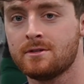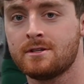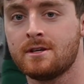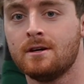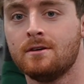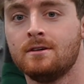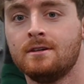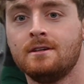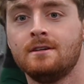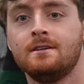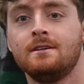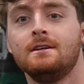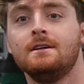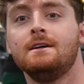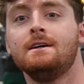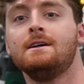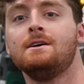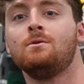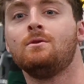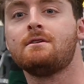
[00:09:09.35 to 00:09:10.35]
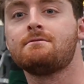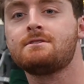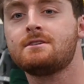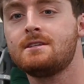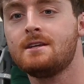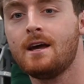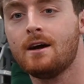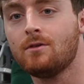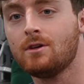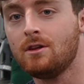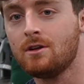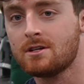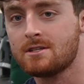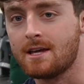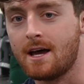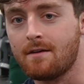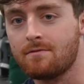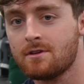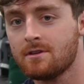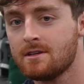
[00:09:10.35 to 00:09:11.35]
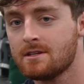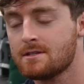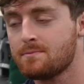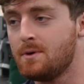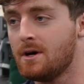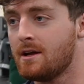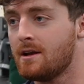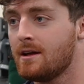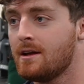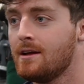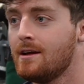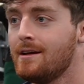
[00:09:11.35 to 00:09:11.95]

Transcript: So we'll have to see how it looks after this, but